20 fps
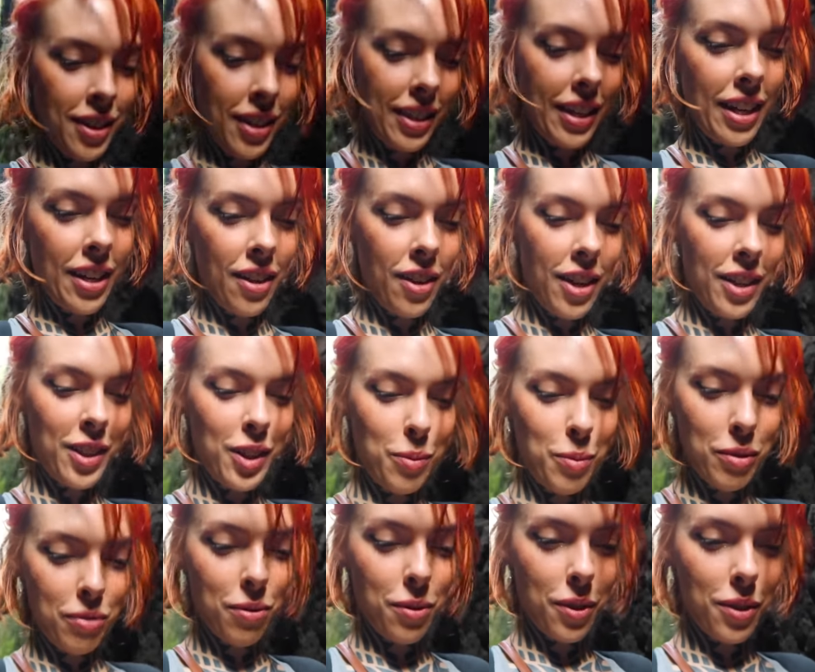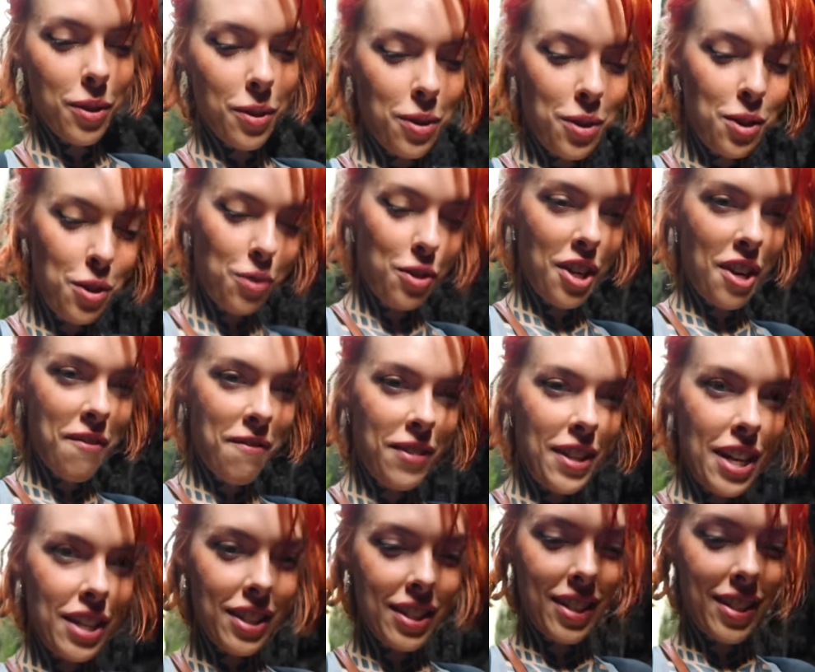Glad I got there before the huge
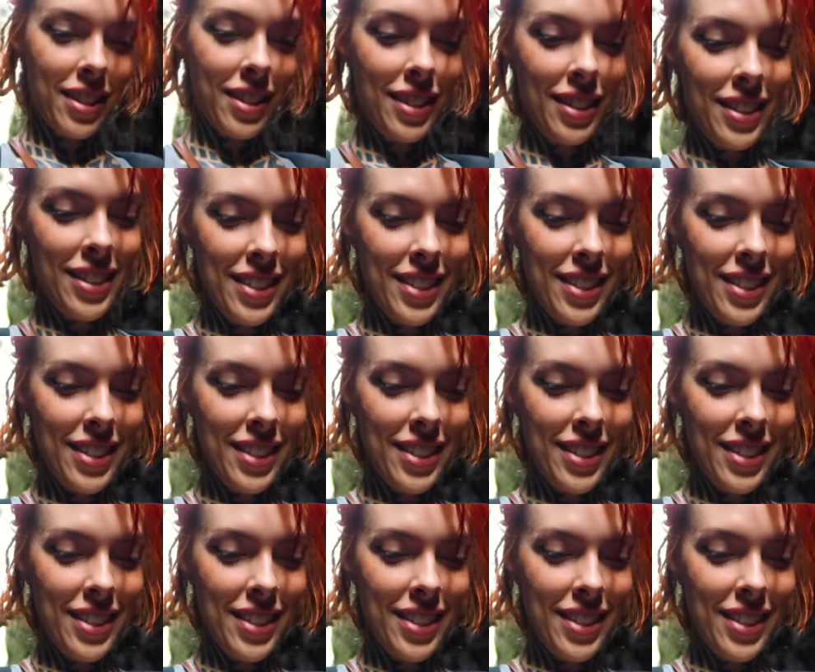influx.